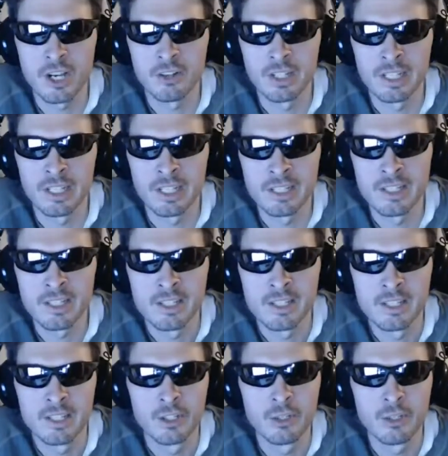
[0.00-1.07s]
Hits,
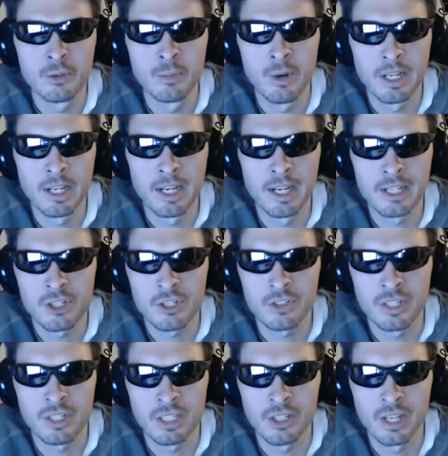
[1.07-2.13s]
you might
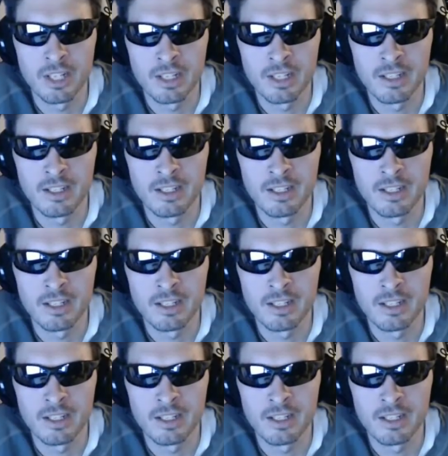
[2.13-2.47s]
actually like